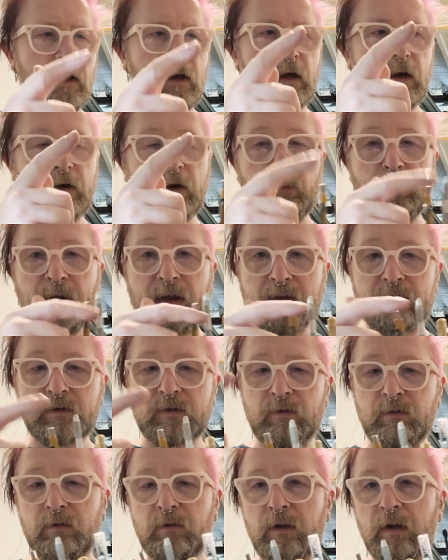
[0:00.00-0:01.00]
I got a
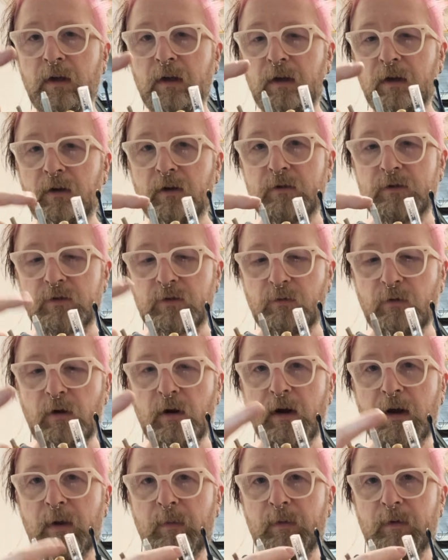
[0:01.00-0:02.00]
pencil, I've got a
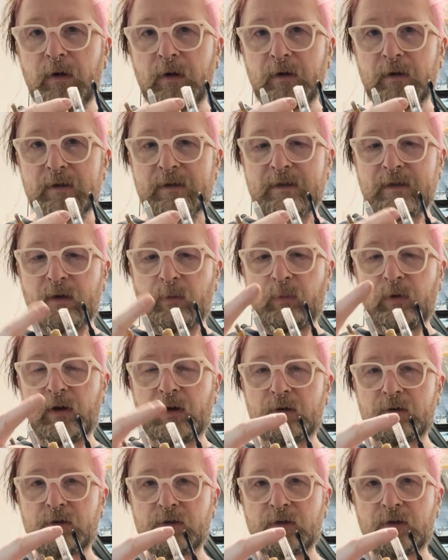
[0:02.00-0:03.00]
scribe, I got a center
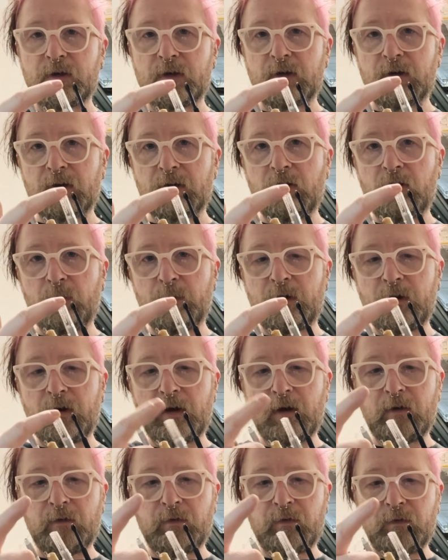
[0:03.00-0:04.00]
punch, I got a hobby
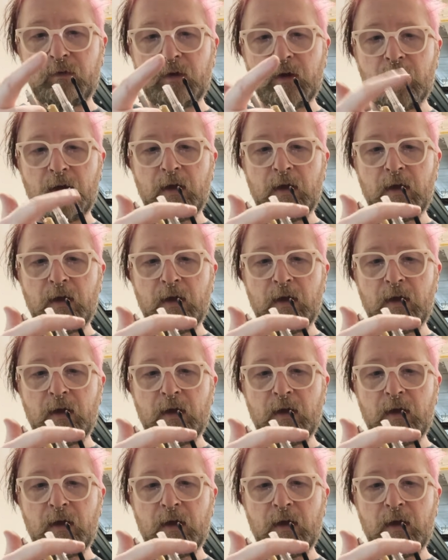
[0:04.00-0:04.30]
knife,